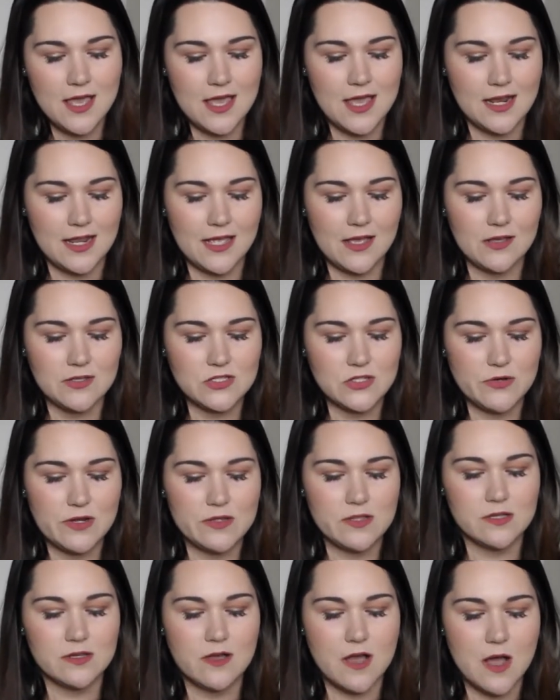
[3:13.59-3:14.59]
And I also
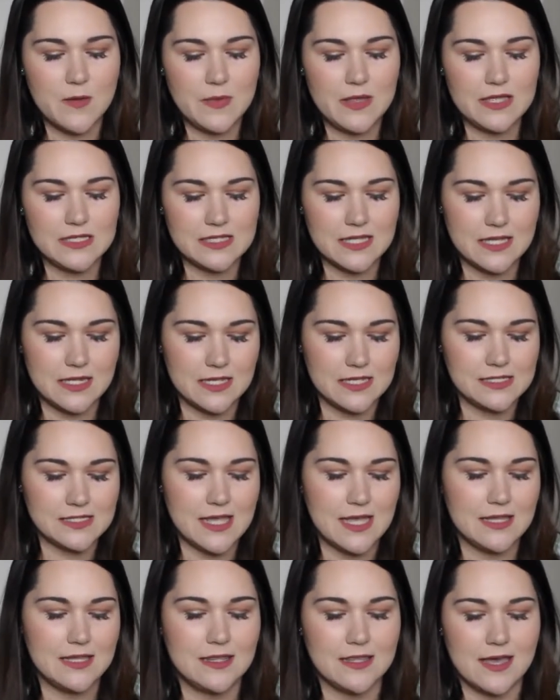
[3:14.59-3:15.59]
read the comments, and it
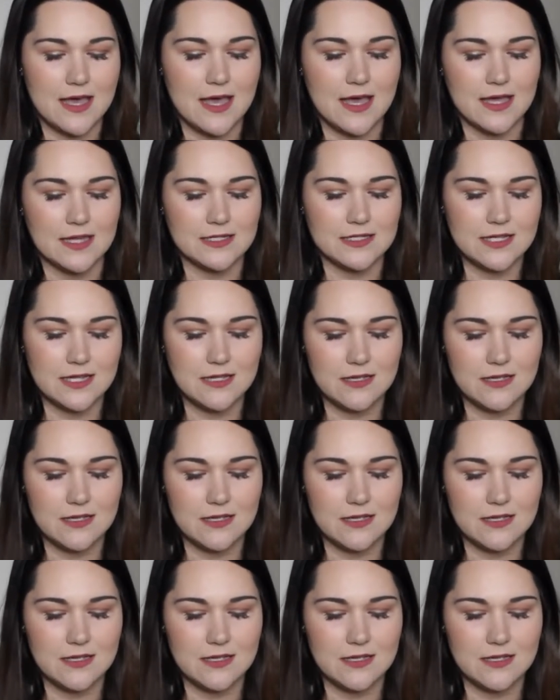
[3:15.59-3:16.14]
said that